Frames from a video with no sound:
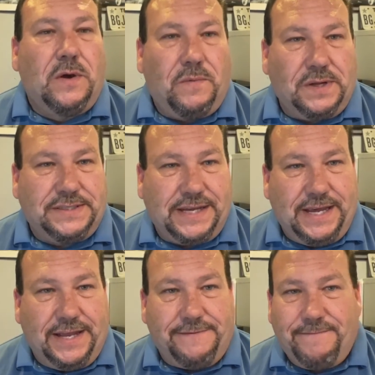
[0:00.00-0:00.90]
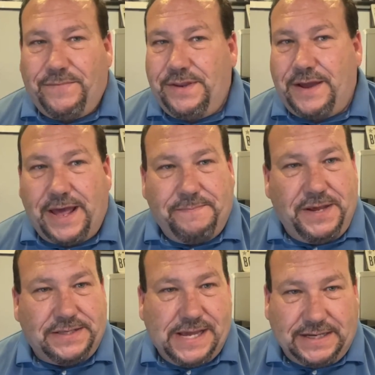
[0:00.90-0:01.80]
Once again, you got to be
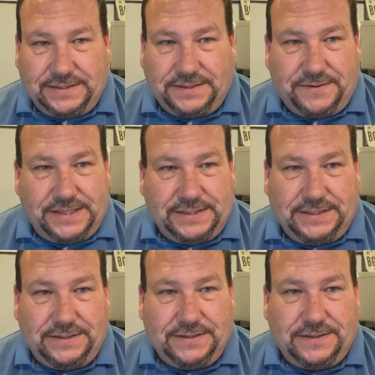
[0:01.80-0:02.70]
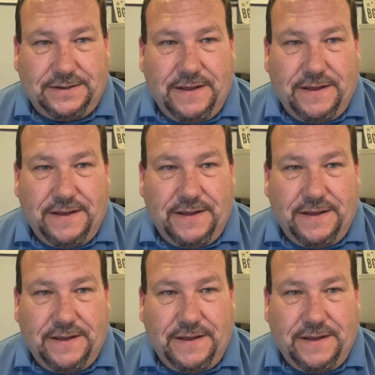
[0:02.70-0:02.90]
a Texas resident.